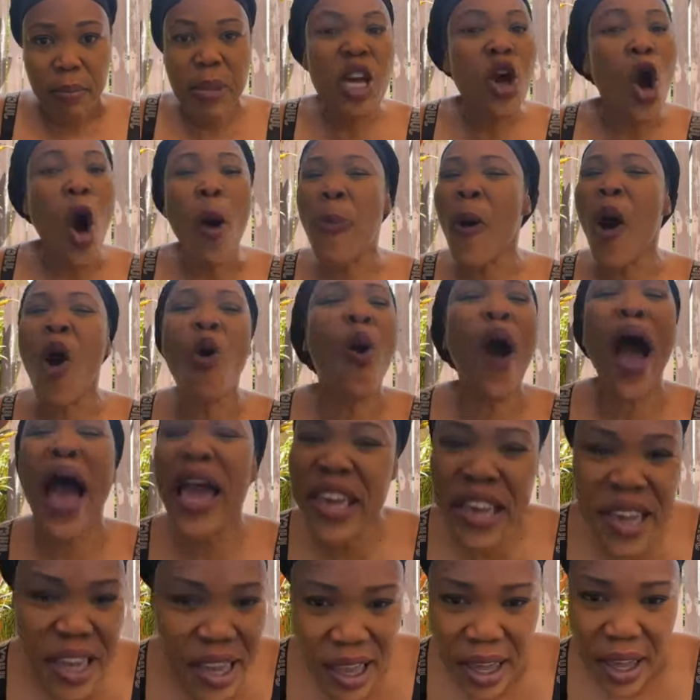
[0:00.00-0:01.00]
Big up
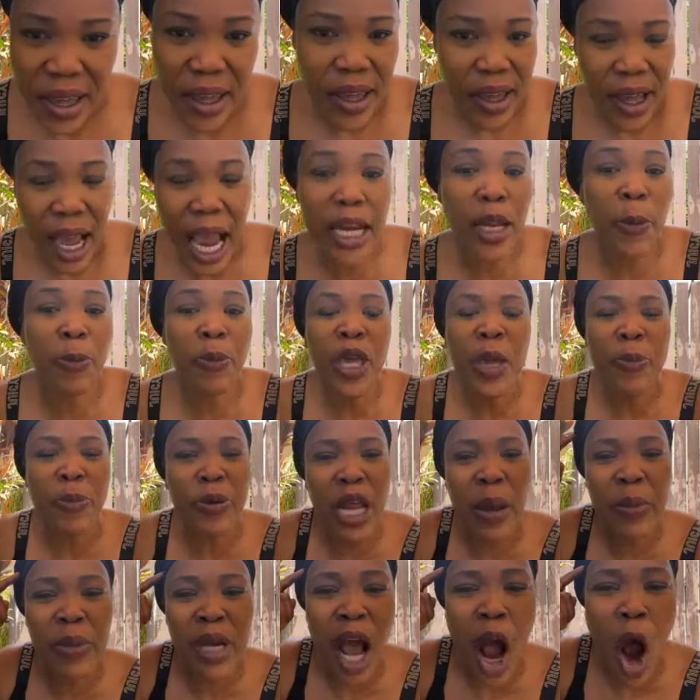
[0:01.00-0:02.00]
Hawaii and the
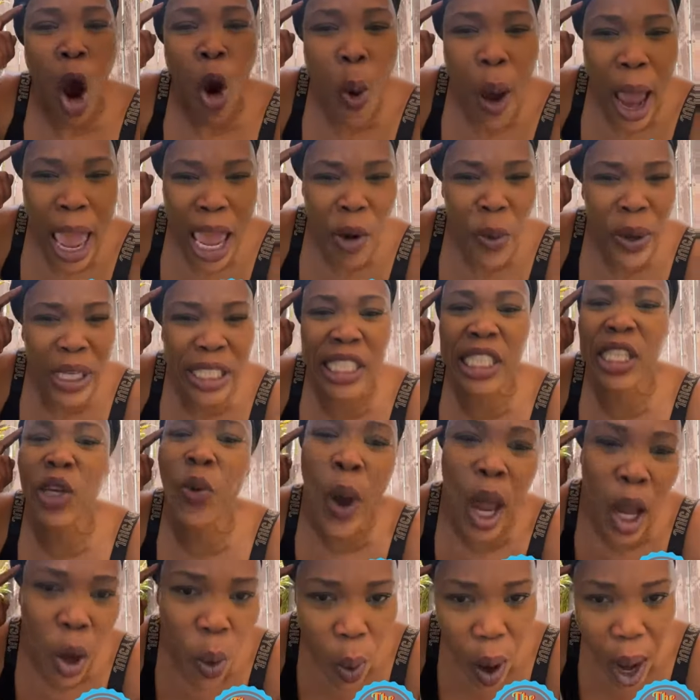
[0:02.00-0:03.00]
people them in Hawaii we
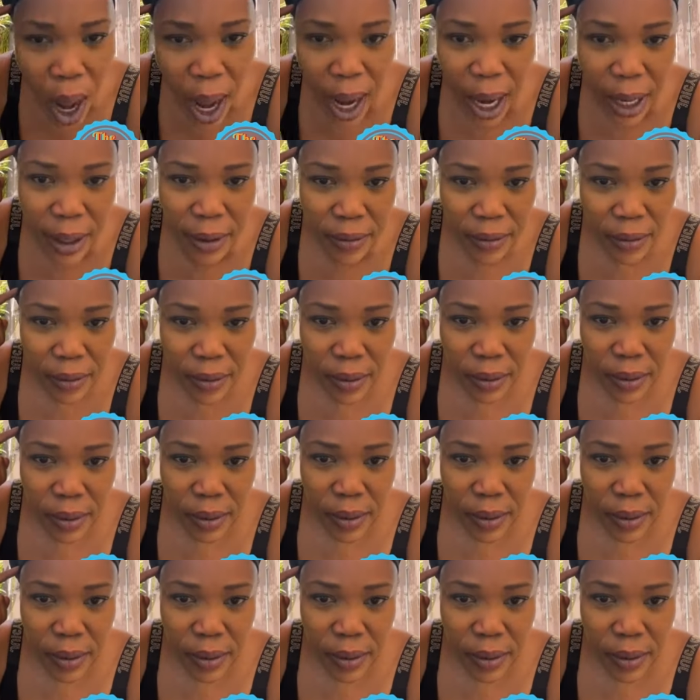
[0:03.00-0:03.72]
see we go on.